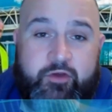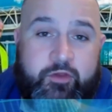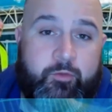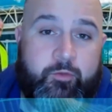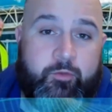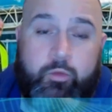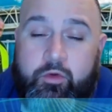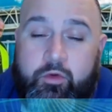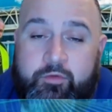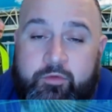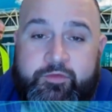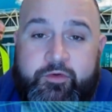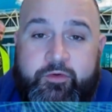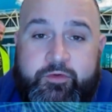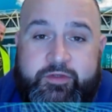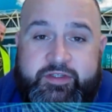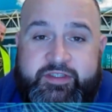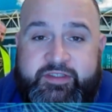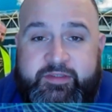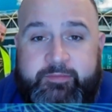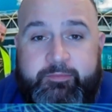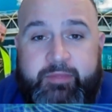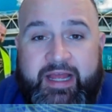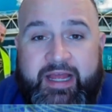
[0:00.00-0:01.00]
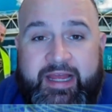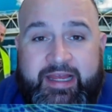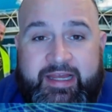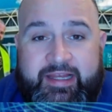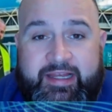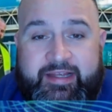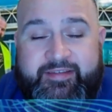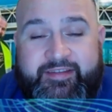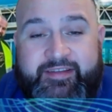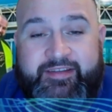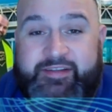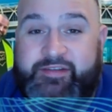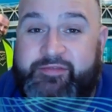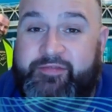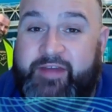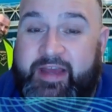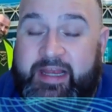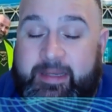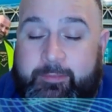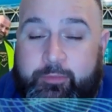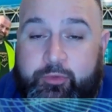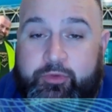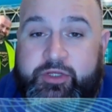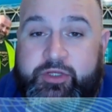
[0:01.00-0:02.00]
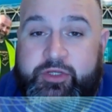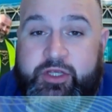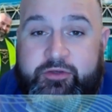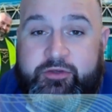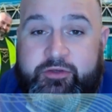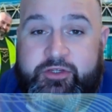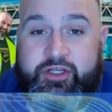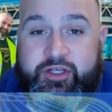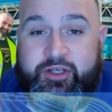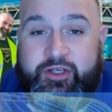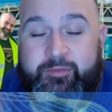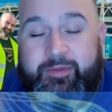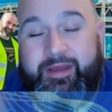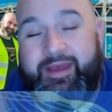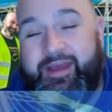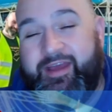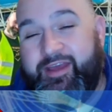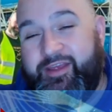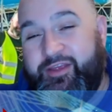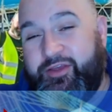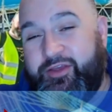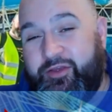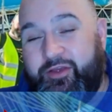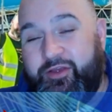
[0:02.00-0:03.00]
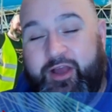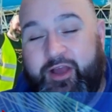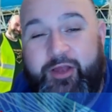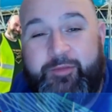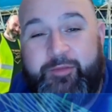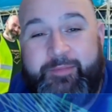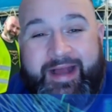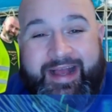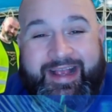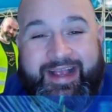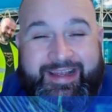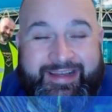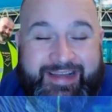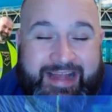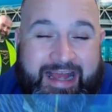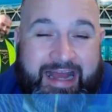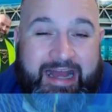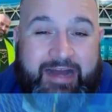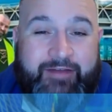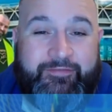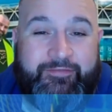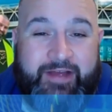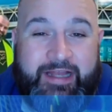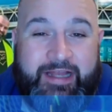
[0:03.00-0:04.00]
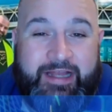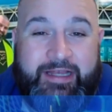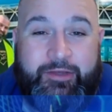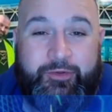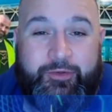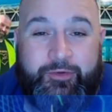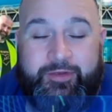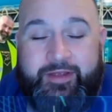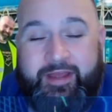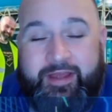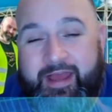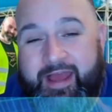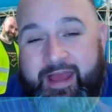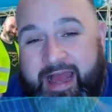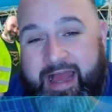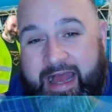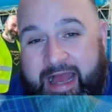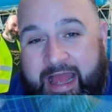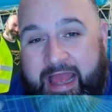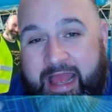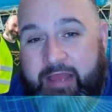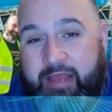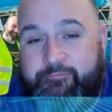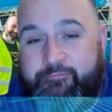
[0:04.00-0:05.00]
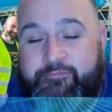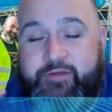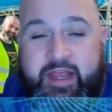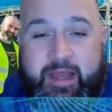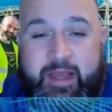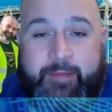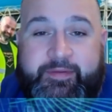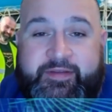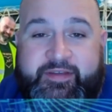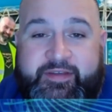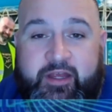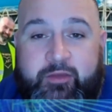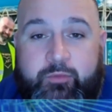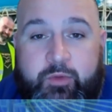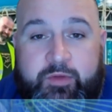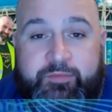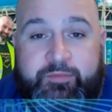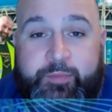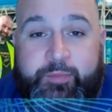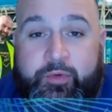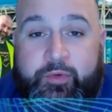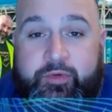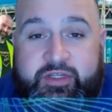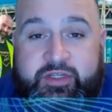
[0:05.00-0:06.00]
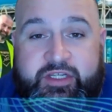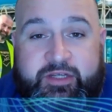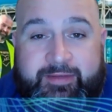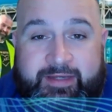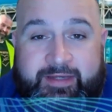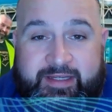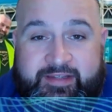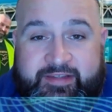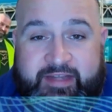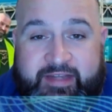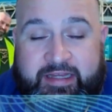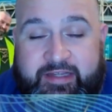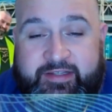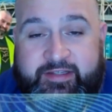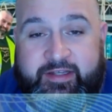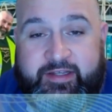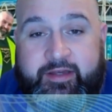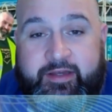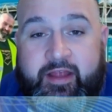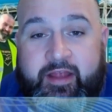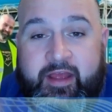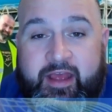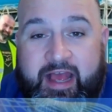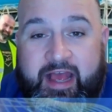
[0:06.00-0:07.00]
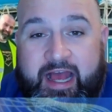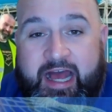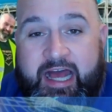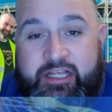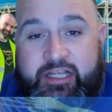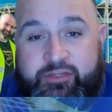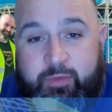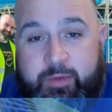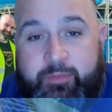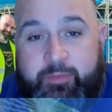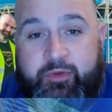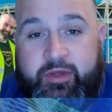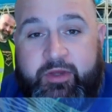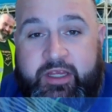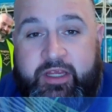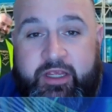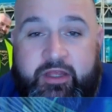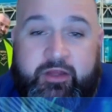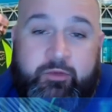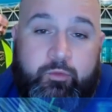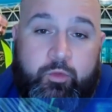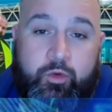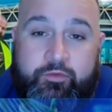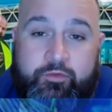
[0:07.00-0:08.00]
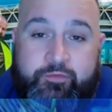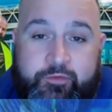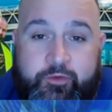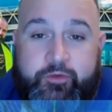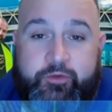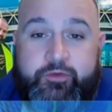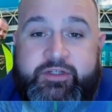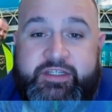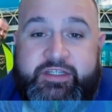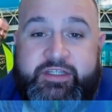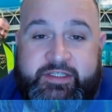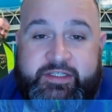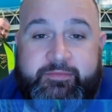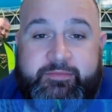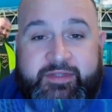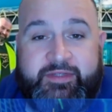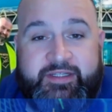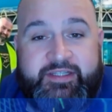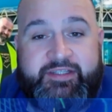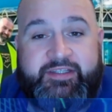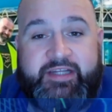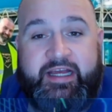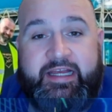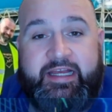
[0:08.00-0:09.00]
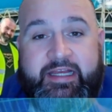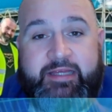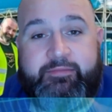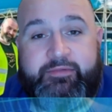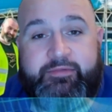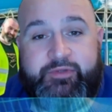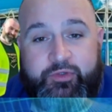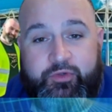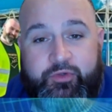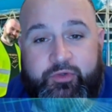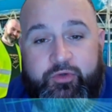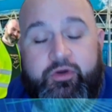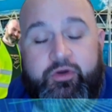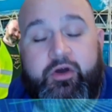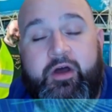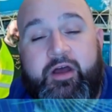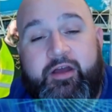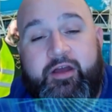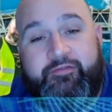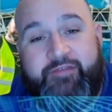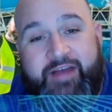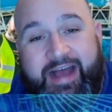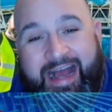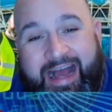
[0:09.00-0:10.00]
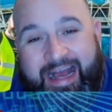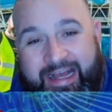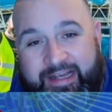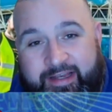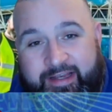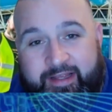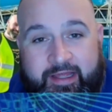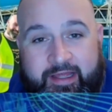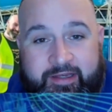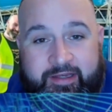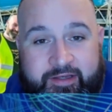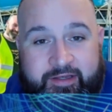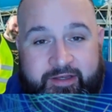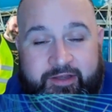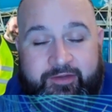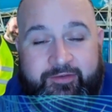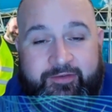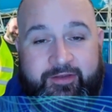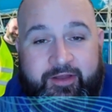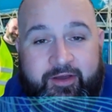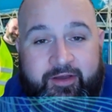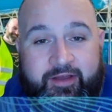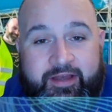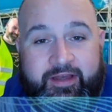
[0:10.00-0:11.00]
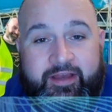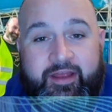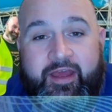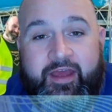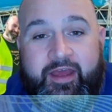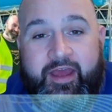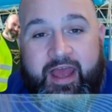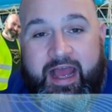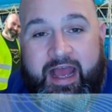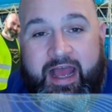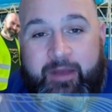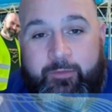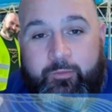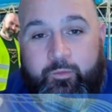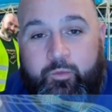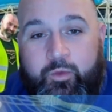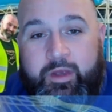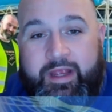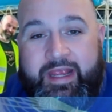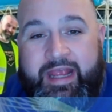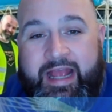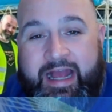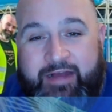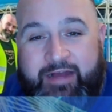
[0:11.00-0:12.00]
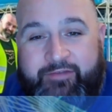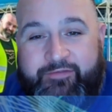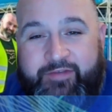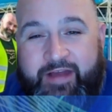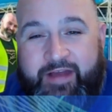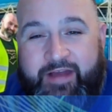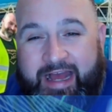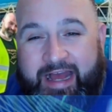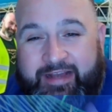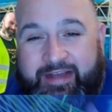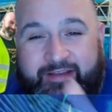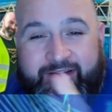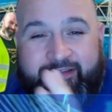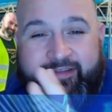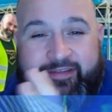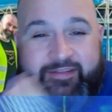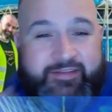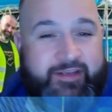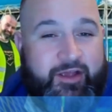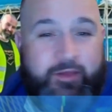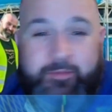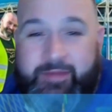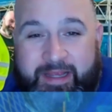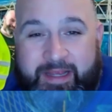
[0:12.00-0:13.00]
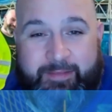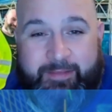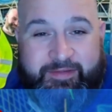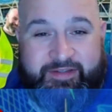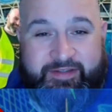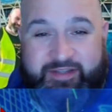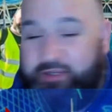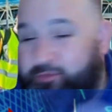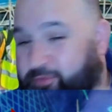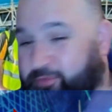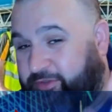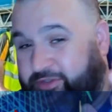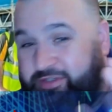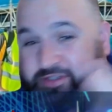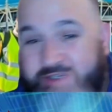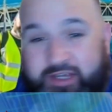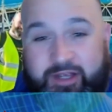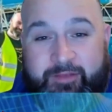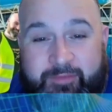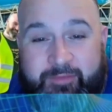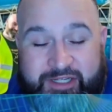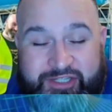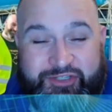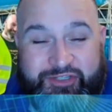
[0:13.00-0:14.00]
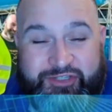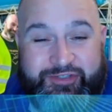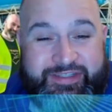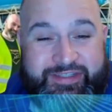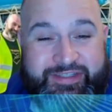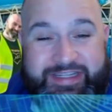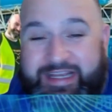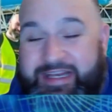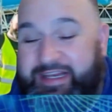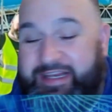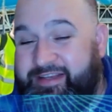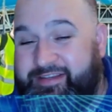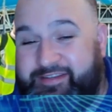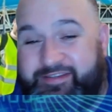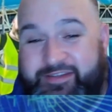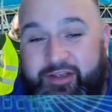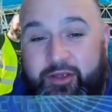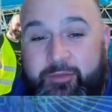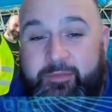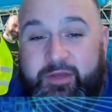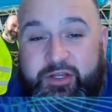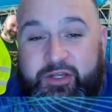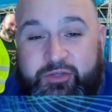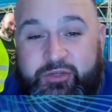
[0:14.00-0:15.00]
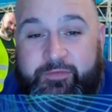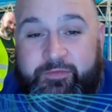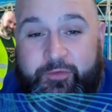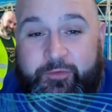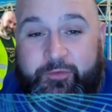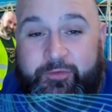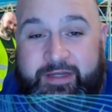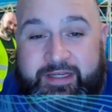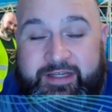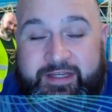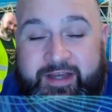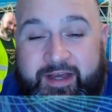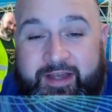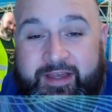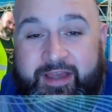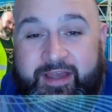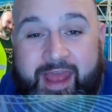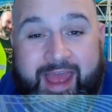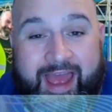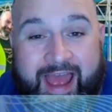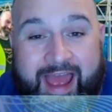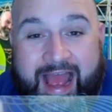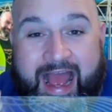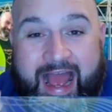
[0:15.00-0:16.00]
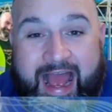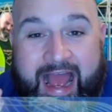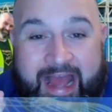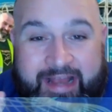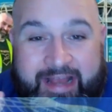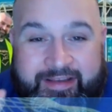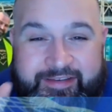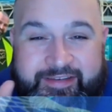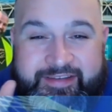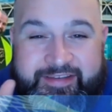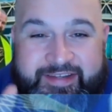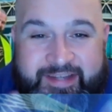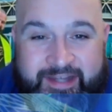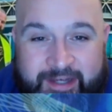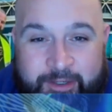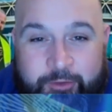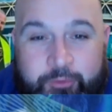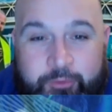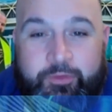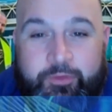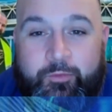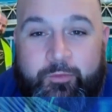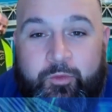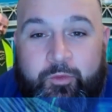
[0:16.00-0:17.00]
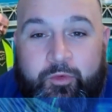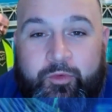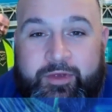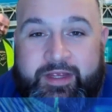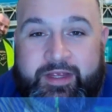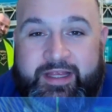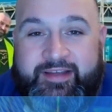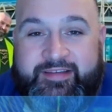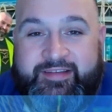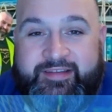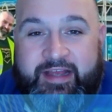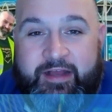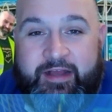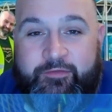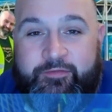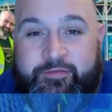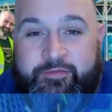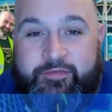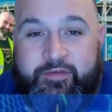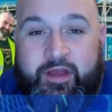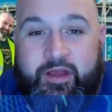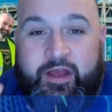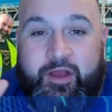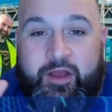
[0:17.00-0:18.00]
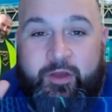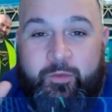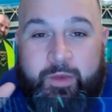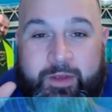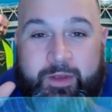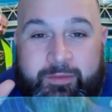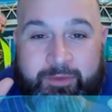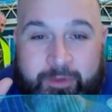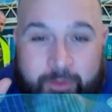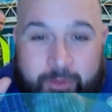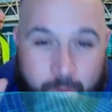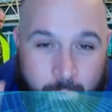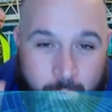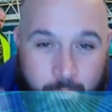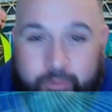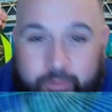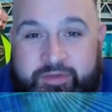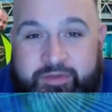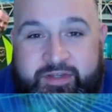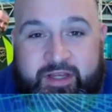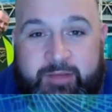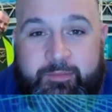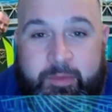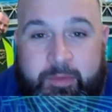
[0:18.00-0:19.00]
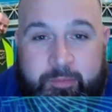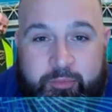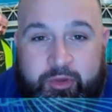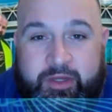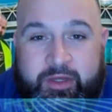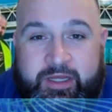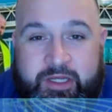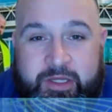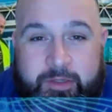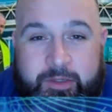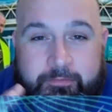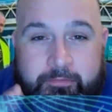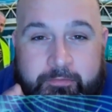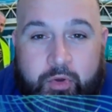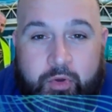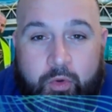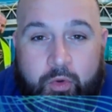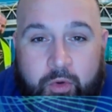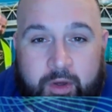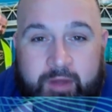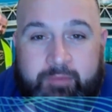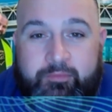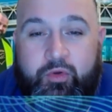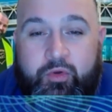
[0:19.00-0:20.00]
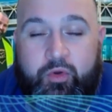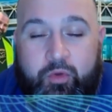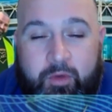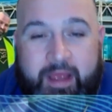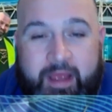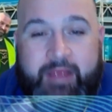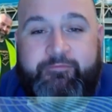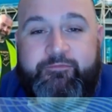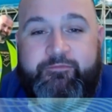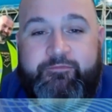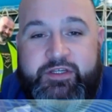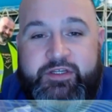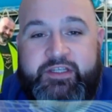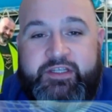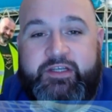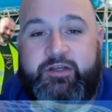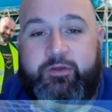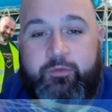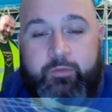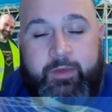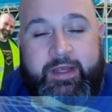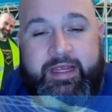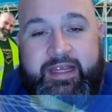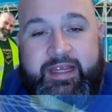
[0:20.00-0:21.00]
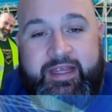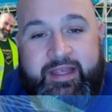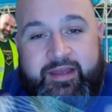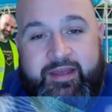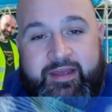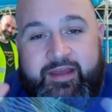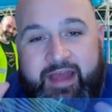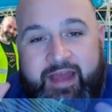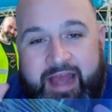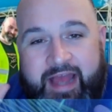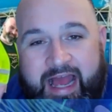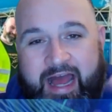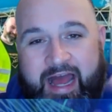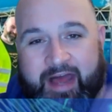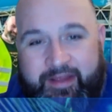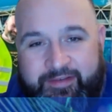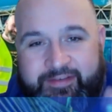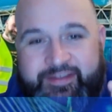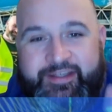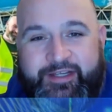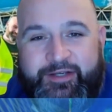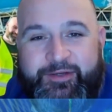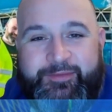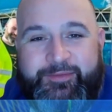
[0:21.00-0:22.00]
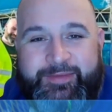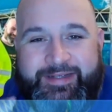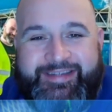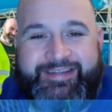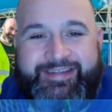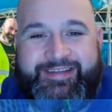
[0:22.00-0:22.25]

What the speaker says: got the Walk for Autism playlist that's available on YouTube. You can go back and have a look at every episode we've brought to you in this season as we bring you the Walk for Autism, the Stadium Tour for AnnaKennedyOnline. And we have had so many episodes, we've got so much content, there's so much we've already done. And until the walk itself, we will also be bringing you more and more every single week until we